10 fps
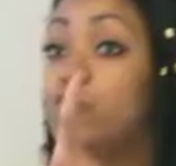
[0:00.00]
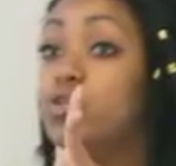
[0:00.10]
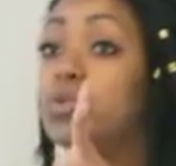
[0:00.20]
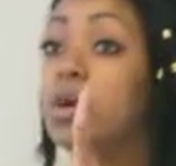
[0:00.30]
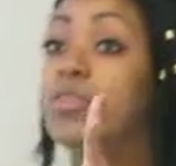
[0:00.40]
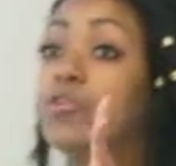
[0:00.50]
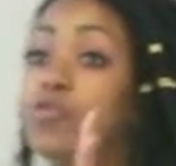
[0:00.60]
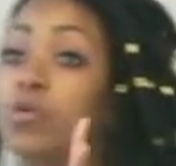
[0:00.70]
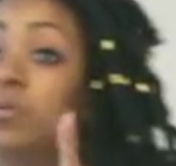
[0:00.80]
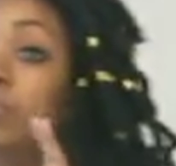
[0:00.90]
two other
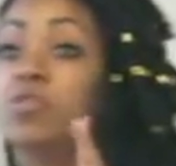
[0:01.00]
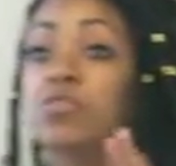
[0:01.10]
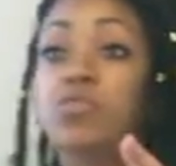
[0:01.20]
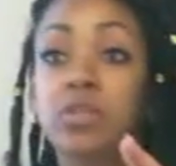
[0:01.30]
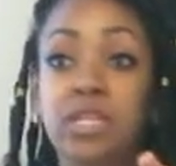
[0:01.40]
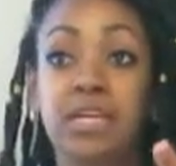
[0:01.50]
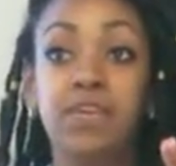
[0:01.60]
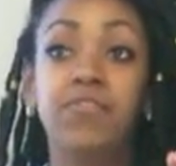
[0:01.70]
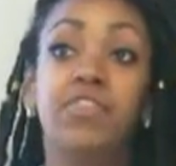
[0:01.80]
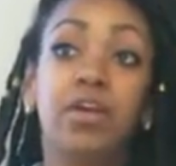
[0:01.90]
forms of
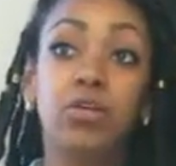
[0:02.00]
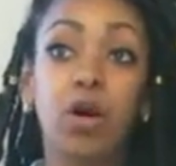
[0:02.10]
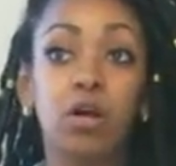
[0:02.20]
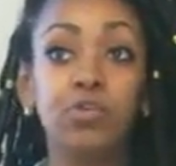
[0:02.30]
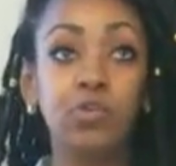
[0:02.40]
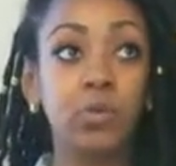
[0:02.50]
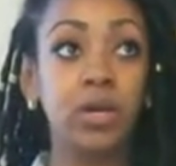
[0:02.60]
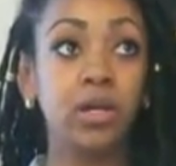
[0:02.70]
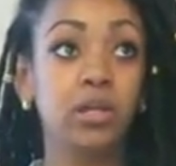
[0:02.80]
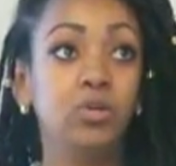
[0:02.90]
relief that are
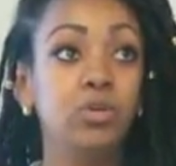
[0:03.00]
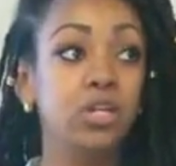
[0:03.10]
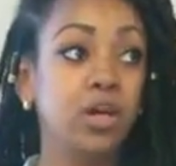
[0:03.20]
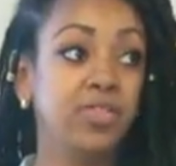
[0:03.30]
also included